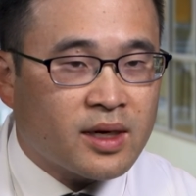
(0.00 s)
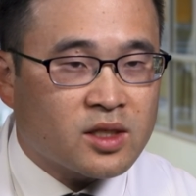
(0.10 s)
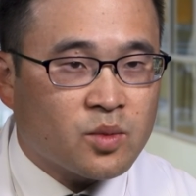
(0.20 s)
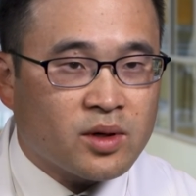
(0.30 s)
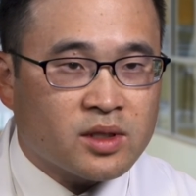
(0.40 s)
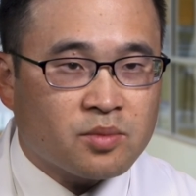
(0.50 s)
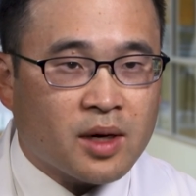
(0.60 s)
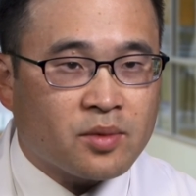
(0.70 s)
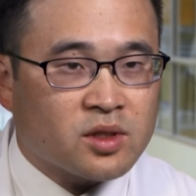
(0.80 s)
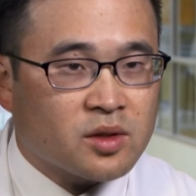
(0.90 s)
as well as the
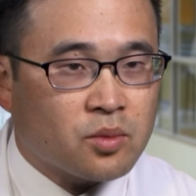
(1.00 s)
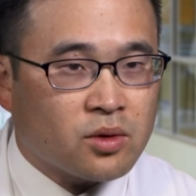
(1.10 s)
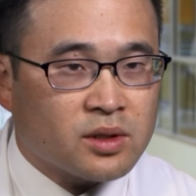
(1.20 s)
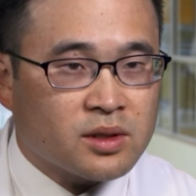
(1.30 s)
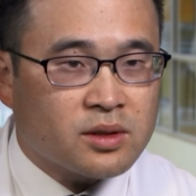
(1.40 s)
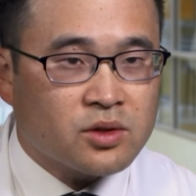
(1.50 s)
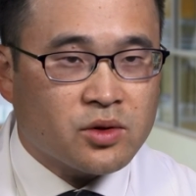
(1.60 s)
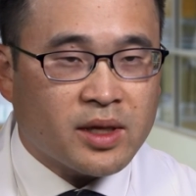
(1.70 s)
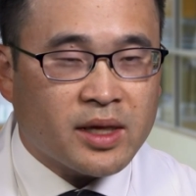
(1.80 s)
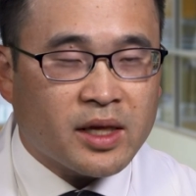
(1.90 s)
proper support so
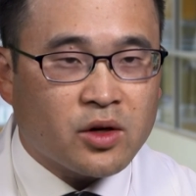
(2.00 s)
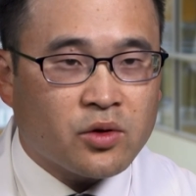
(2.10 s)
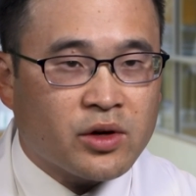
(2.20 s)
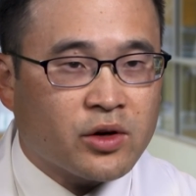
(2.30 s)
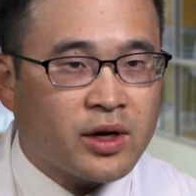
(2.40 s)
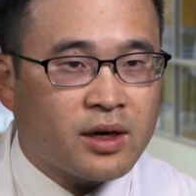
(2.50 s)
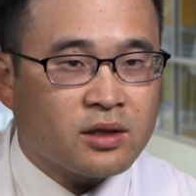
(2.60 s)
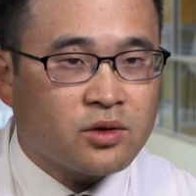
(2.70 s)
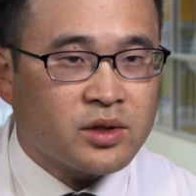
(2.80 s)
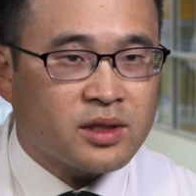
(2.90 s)
that they know they are not
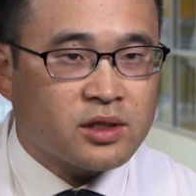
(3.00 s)
alone in